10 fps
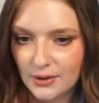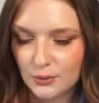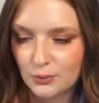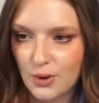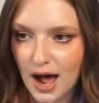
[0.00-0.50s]

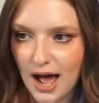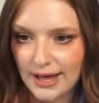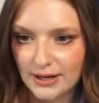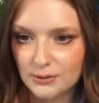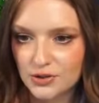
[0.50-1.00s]

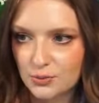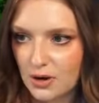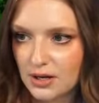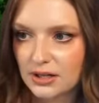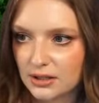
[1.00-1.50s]
why would you
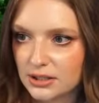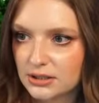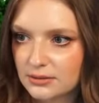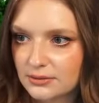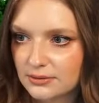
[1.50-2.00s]
walk in on your
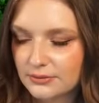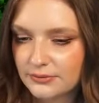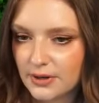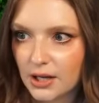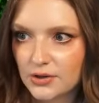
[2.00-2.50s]

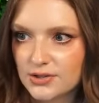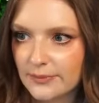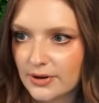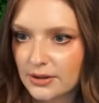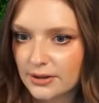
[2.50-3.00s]
on your
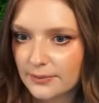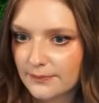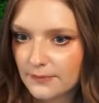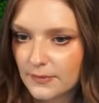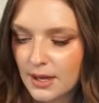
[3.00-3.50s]
stepfather?
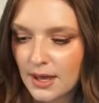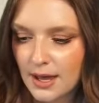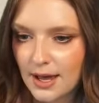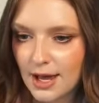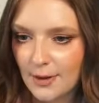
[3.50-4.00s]

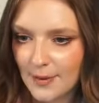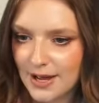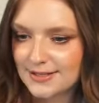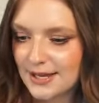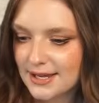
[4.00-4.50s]
Um, I say